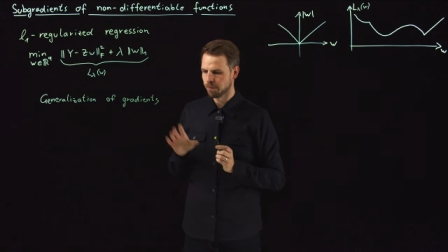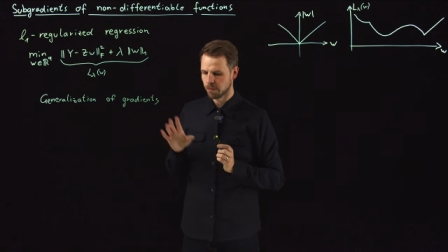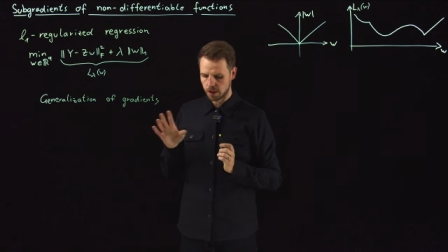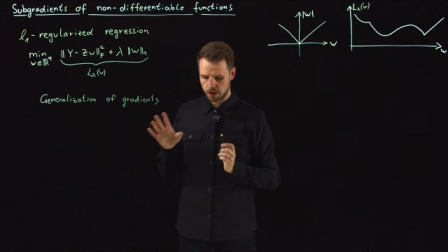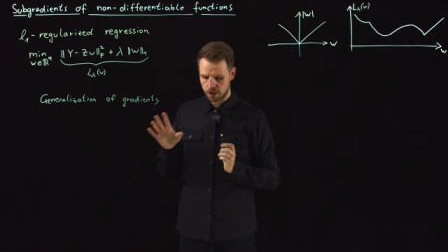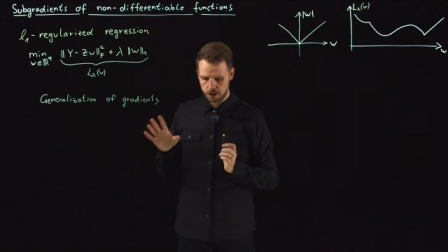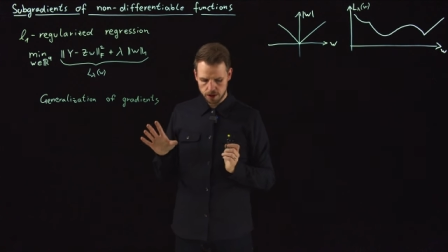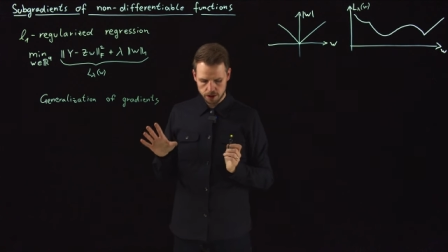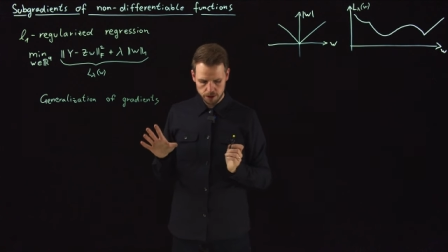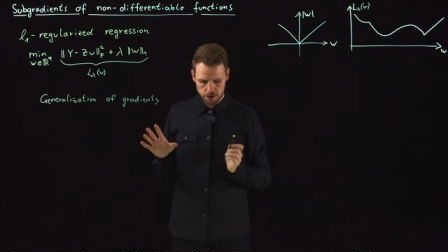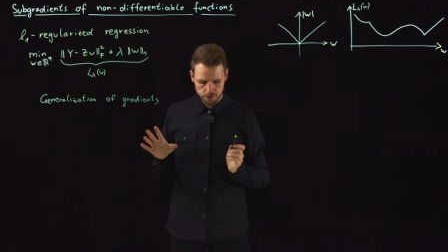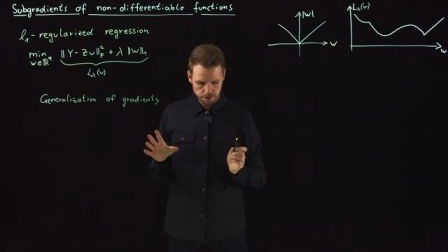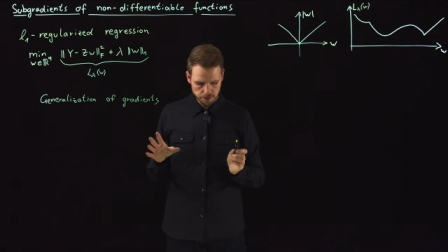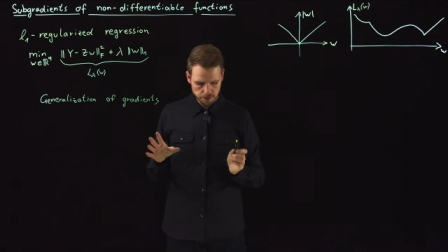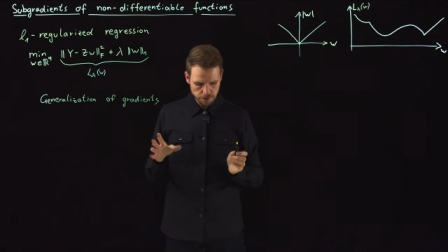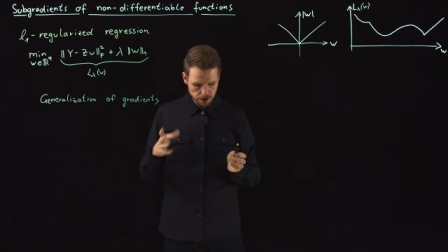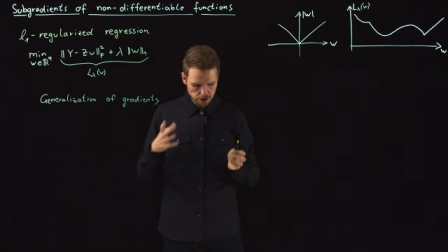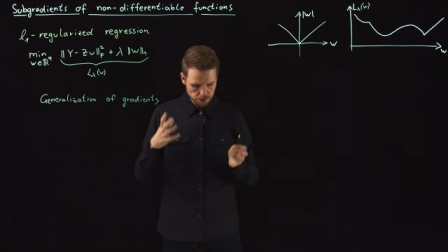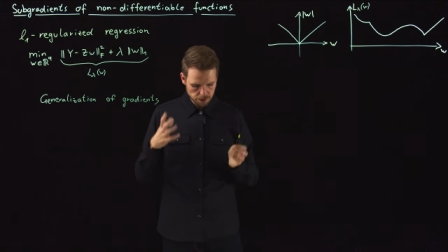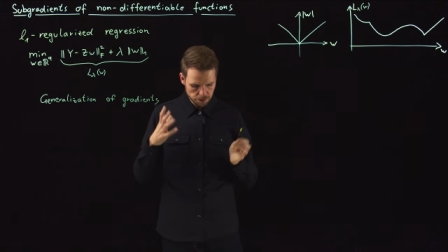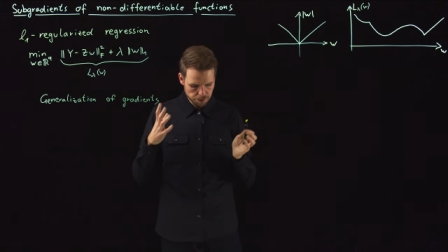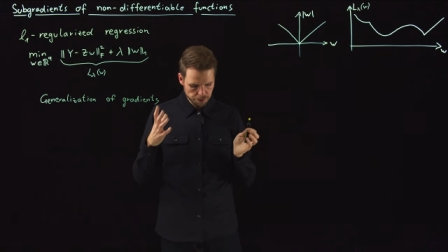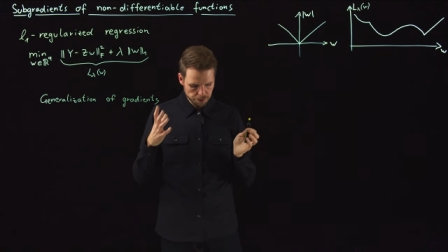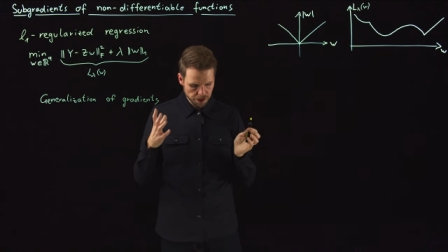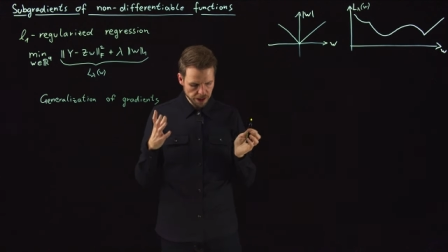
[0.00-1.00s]

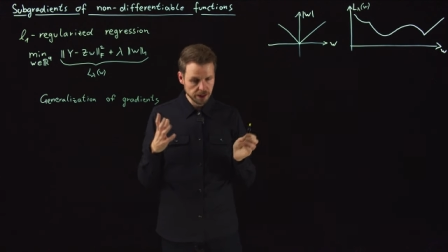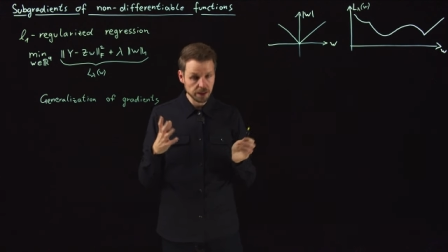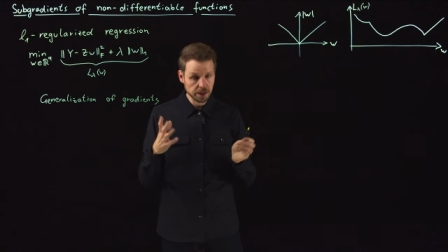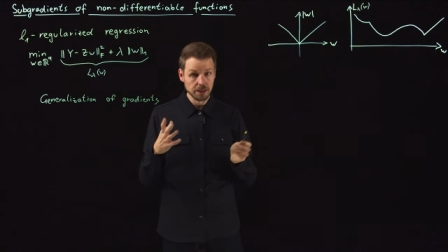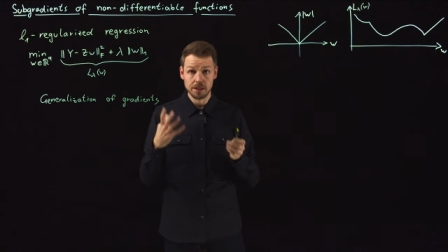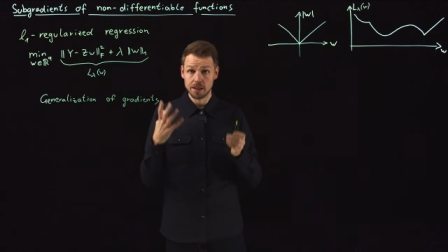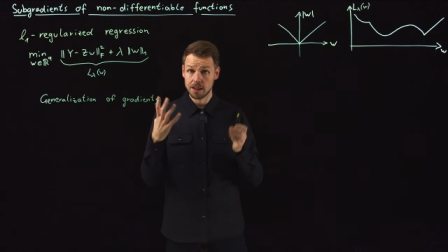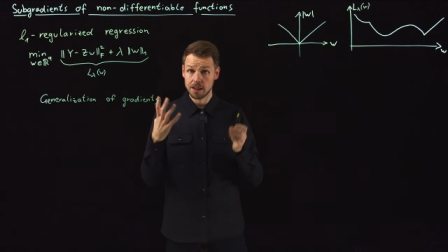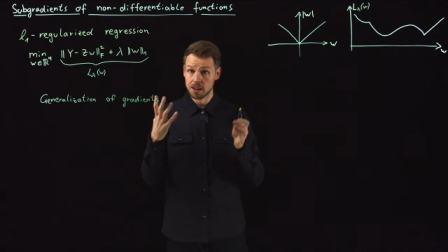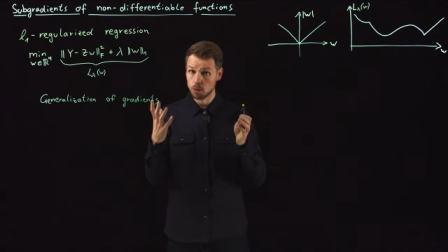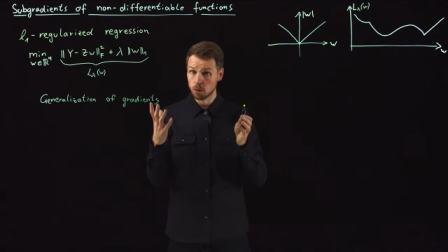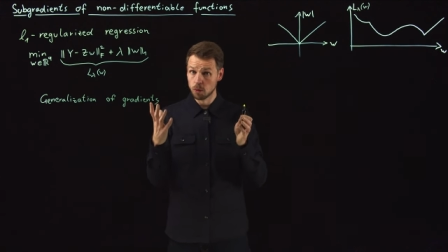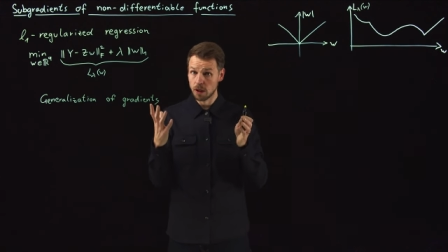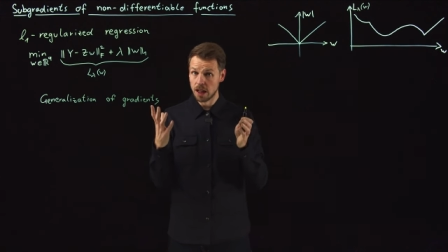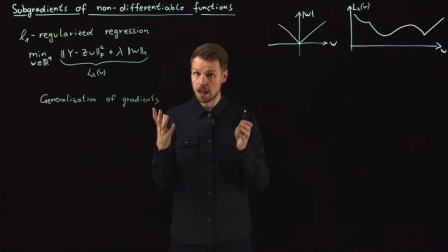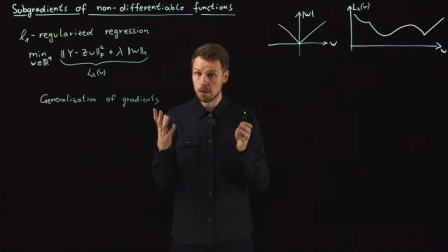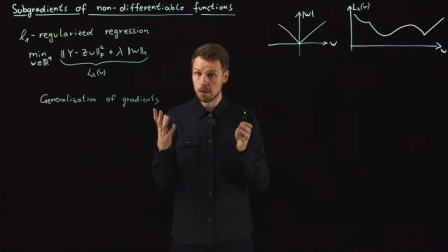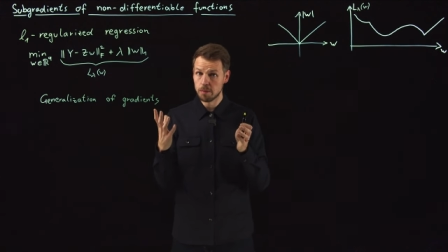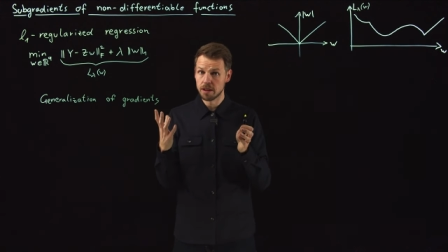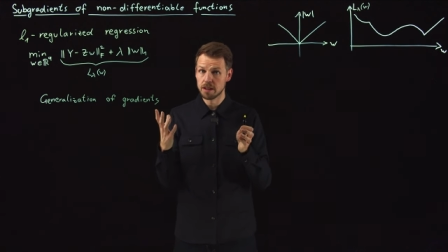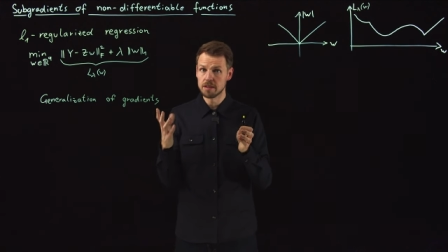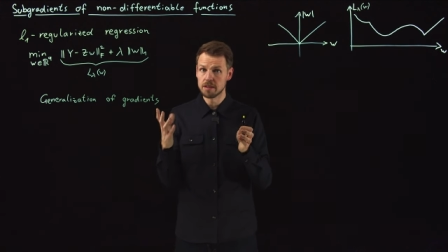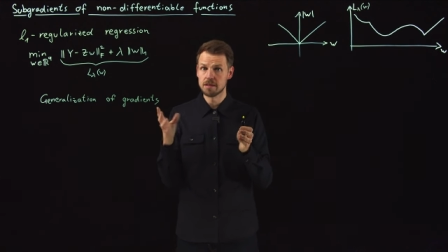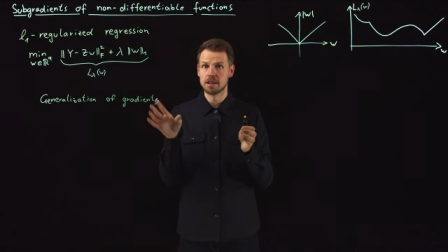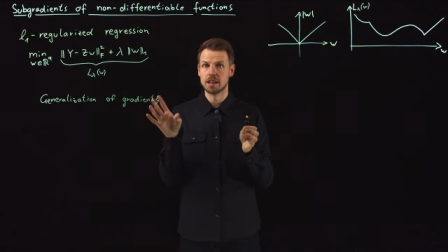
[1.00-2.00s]
But this will help
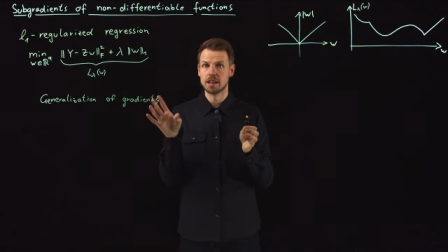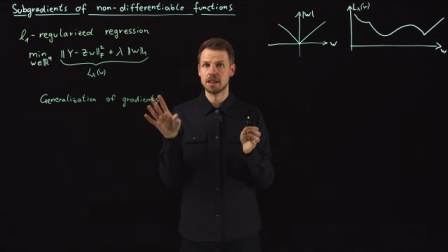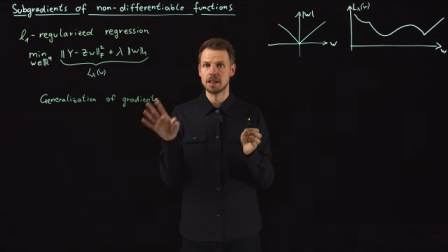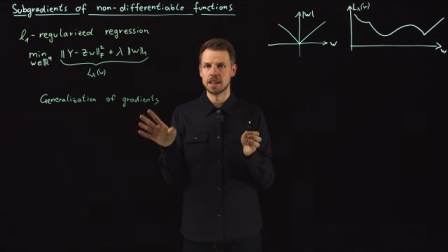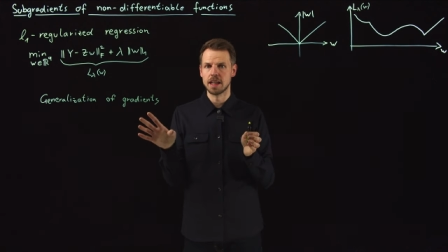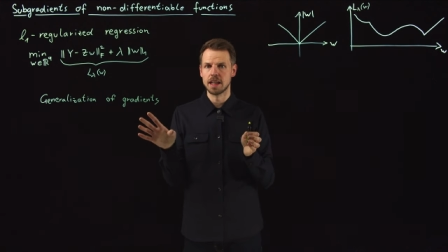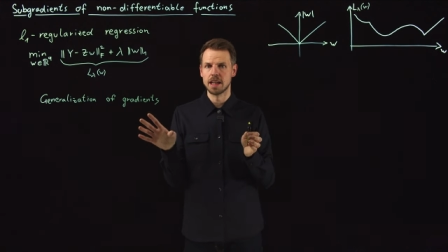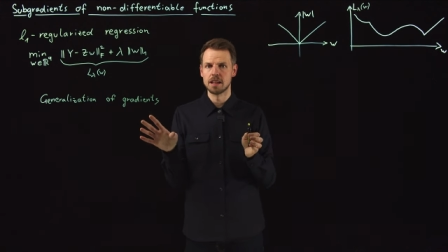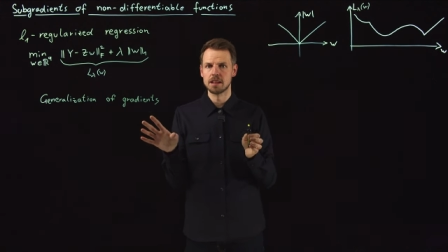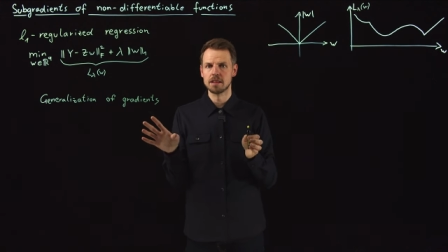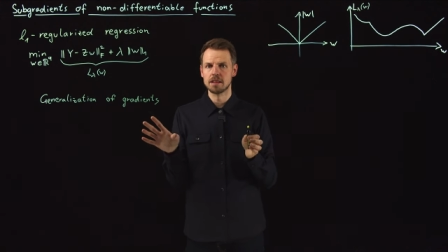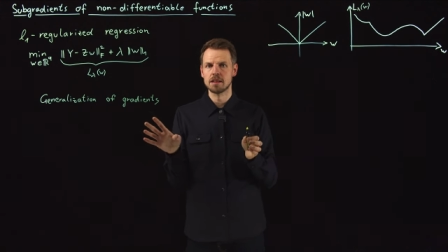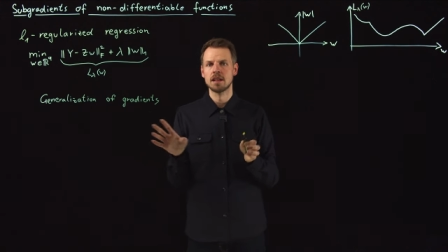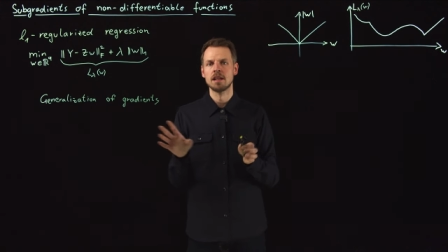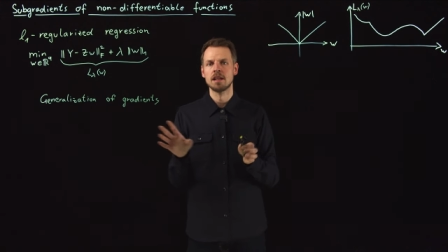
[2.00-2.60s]
us in the end